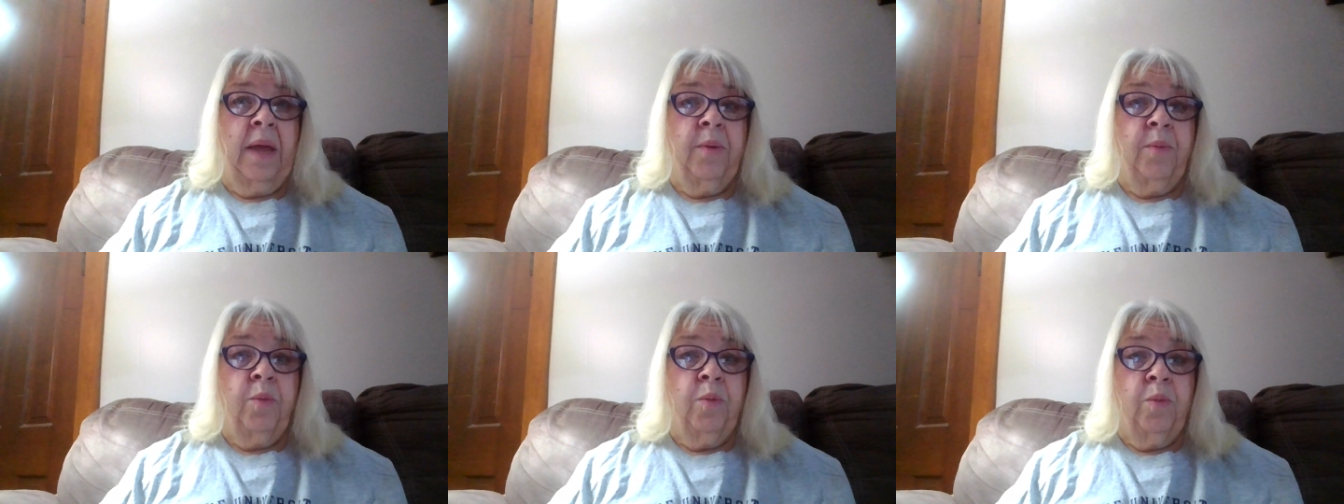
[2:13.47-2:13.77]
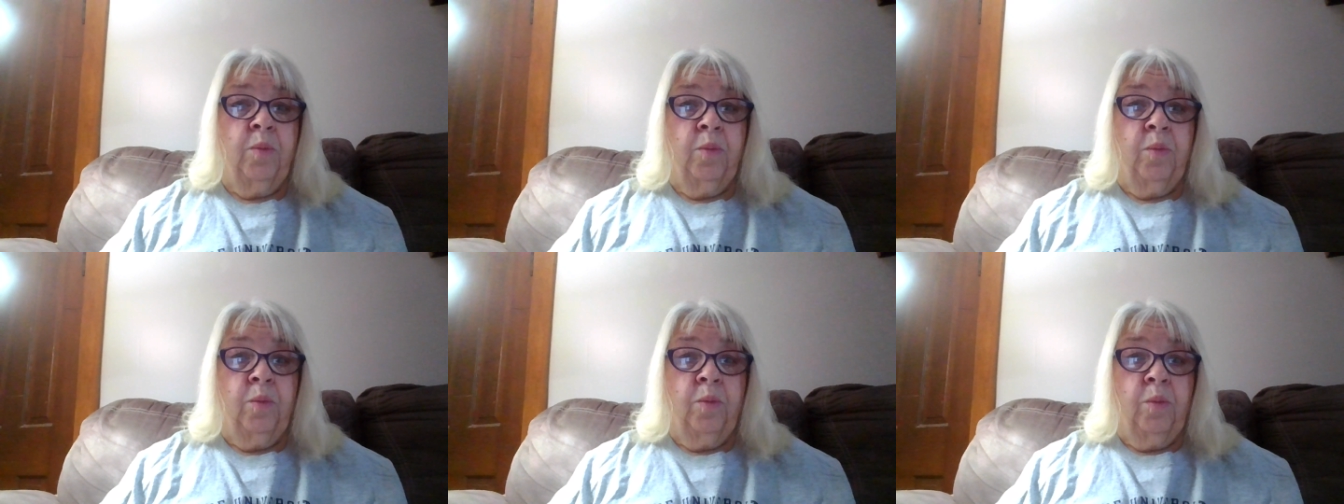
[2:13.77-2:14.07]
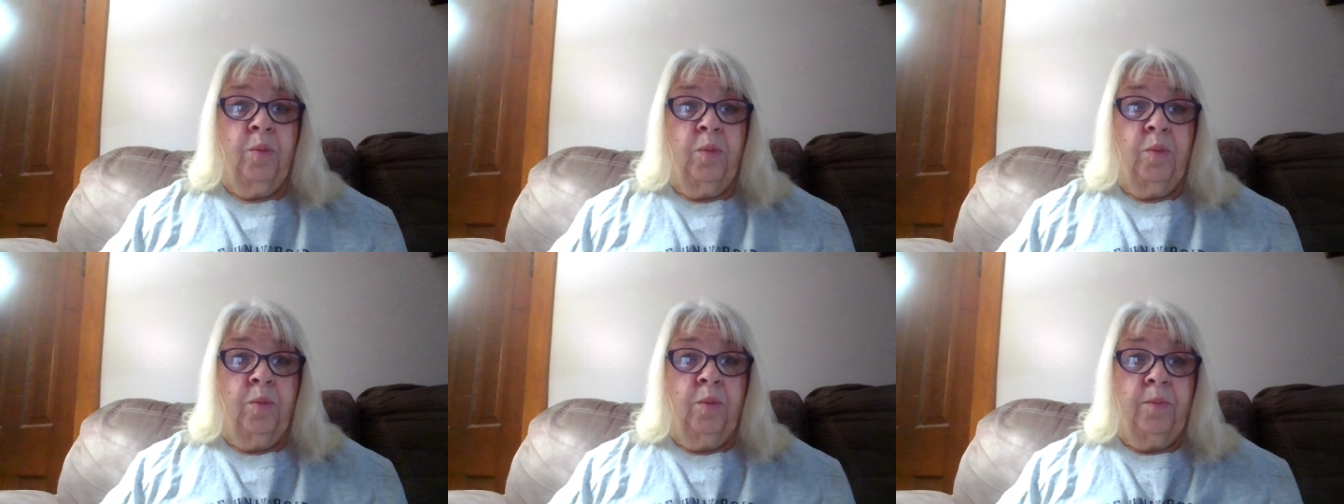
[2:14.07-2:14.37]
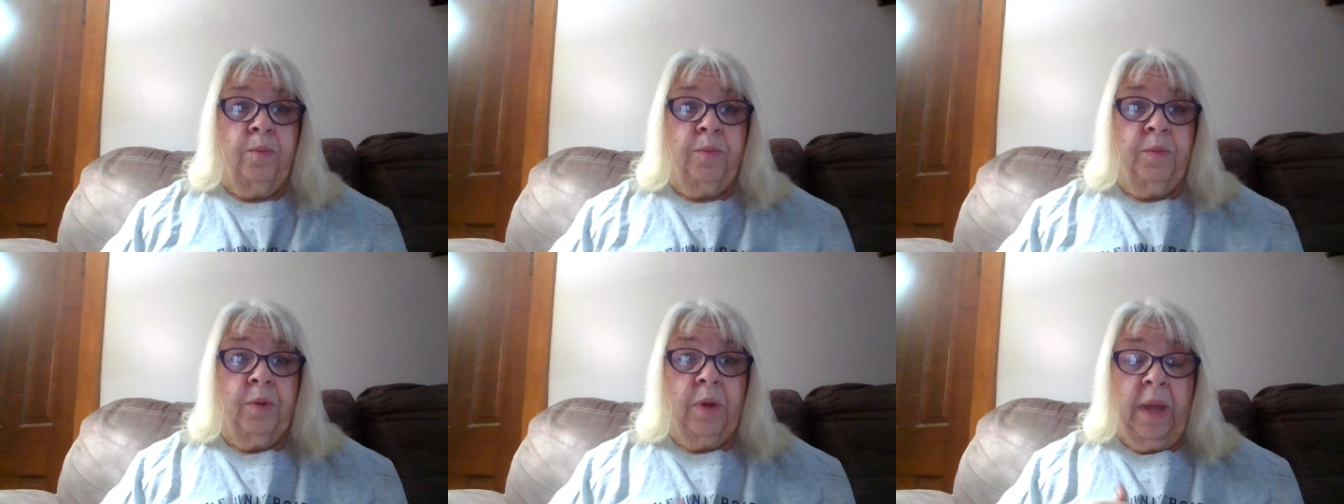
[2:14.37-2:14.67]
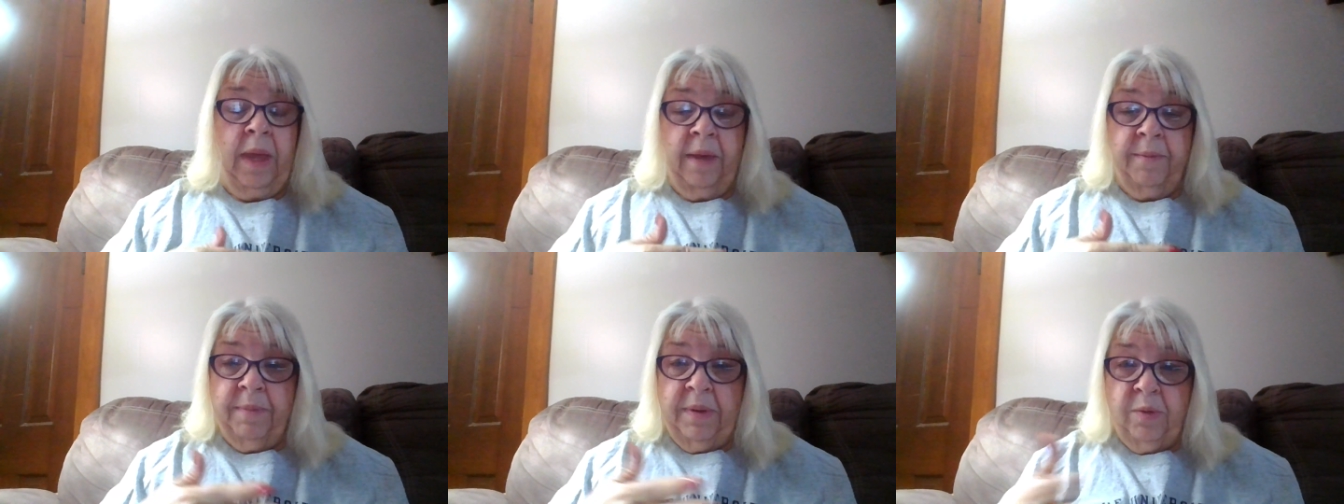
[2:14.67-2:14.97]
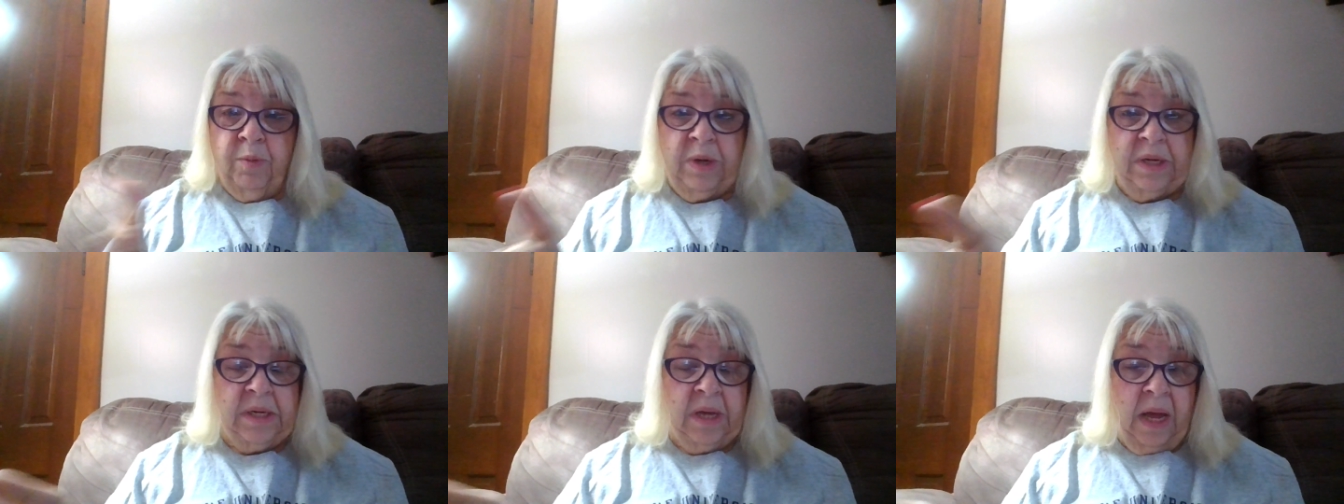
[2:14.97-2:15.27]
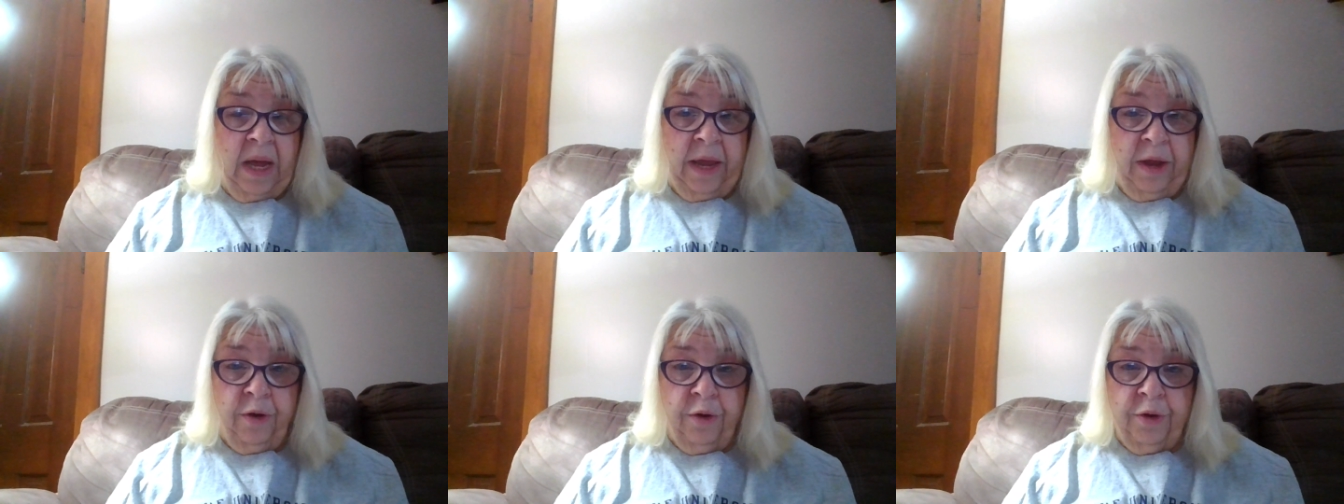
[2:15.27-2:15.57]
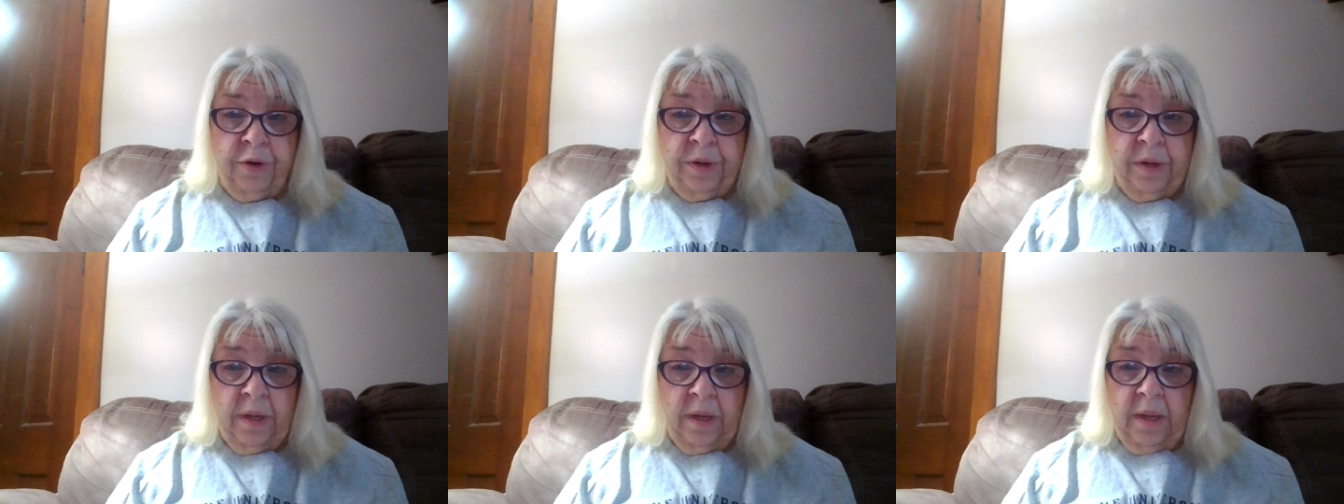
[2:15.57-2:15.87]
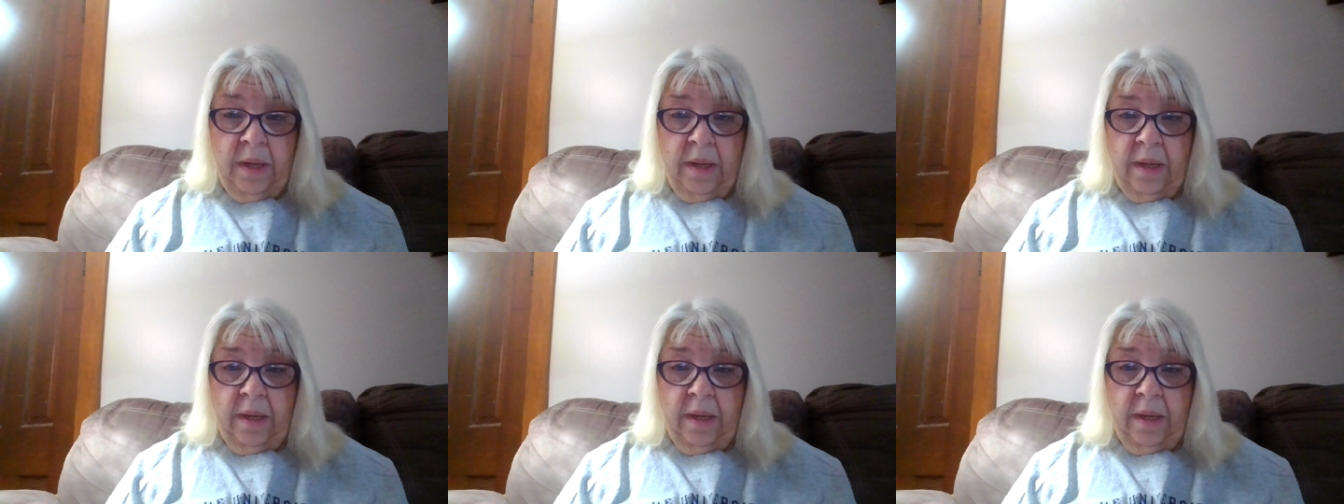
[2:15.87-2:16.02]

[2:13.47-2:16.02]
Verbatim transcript: I have been retired.